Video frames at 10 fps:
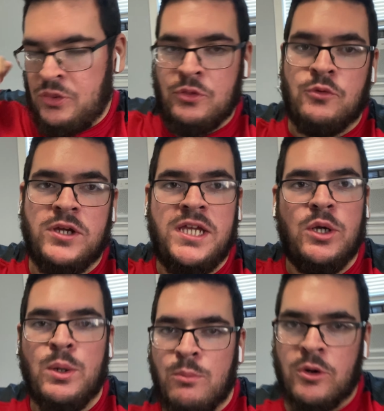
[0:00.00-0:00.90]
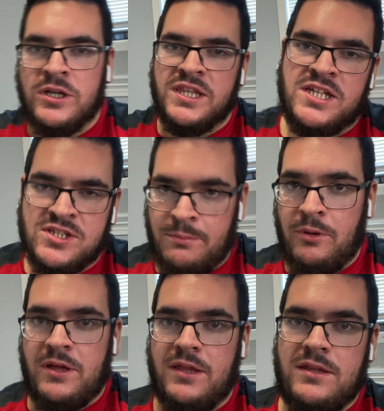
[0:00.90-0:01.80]
three or more elites are
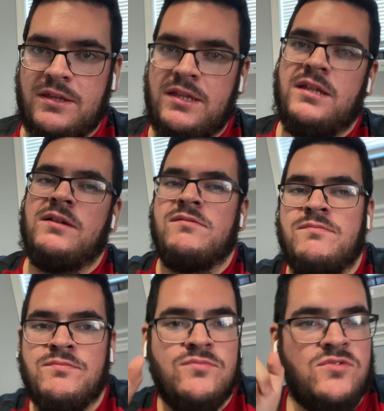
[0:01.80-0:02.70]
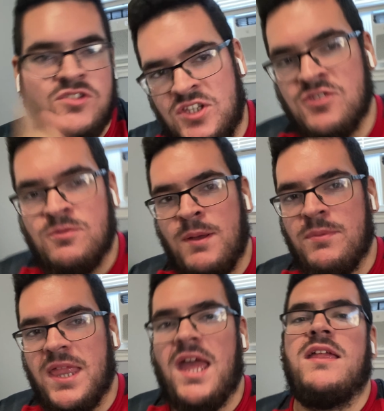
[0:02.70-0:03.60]
bought. Just
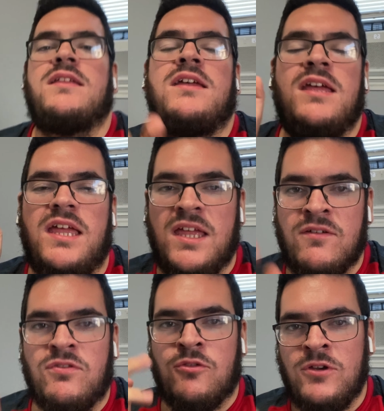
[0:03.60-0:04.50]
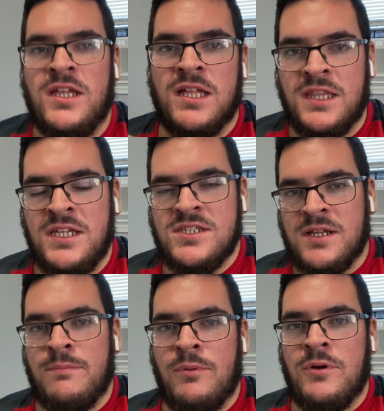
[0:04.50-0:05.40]
remember that. If three elites
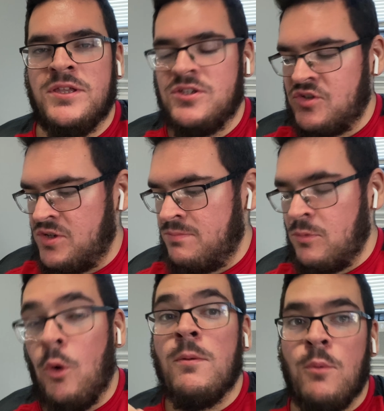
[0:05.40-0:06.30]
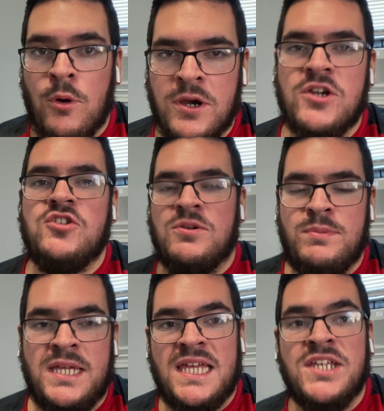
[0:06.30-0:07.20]
are bought ship or more,
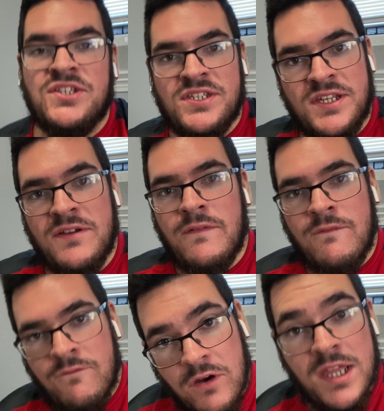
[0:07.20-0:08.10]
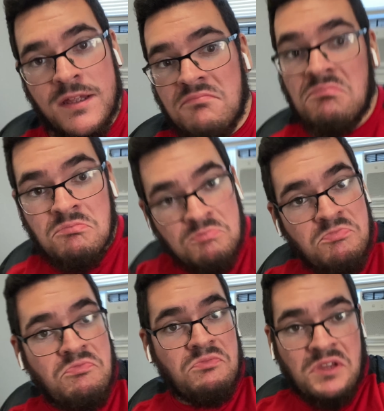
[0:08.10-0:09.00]
shipping is free.
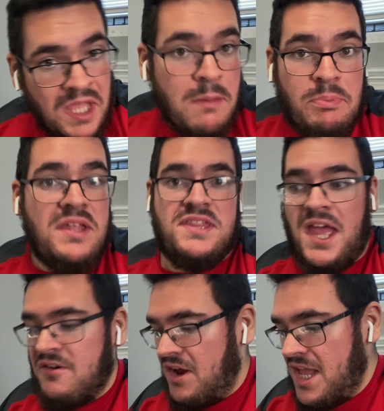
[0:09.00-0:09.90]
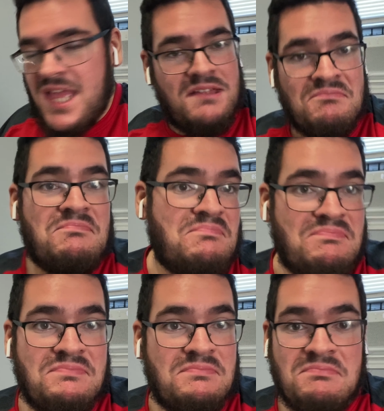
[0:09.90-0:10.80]
Can't beat that, right?
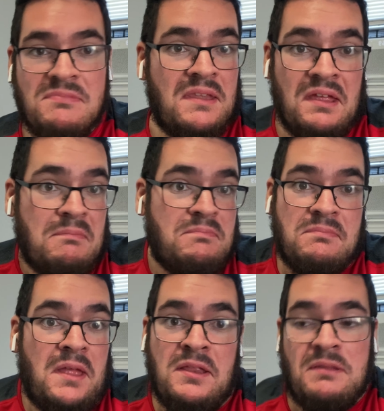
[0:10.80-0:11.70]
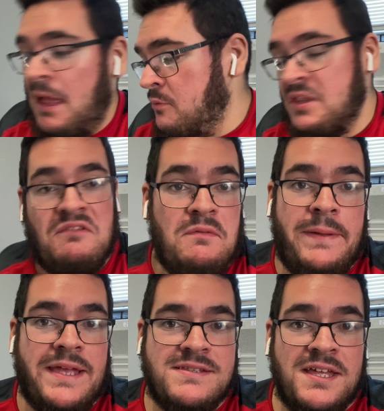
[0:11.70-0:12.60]
I, I wouldn't even
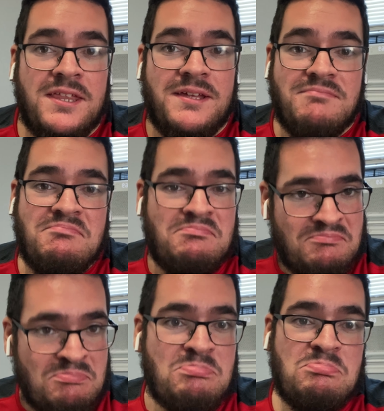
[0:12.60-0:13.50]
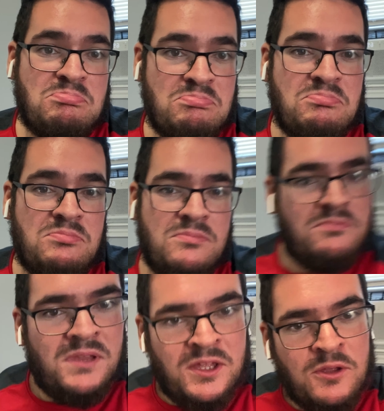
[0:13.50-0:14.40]
pass that up.
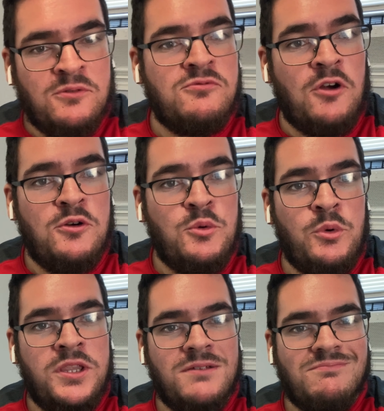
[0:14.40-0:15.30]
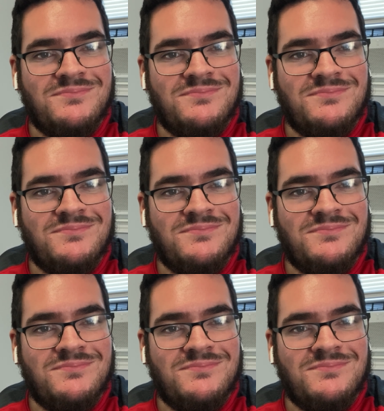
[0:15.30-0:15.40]
I know Grogu wouldn't.